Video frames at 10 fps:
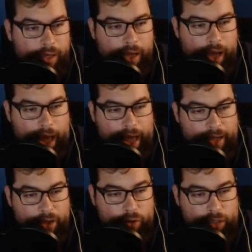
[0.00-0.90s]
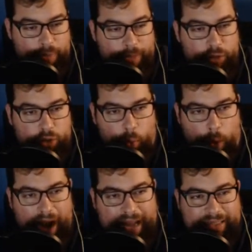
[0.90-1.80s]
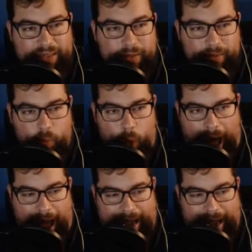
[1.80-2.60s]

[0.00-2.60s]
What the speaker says: Eh? You tell me you don't want it. Why?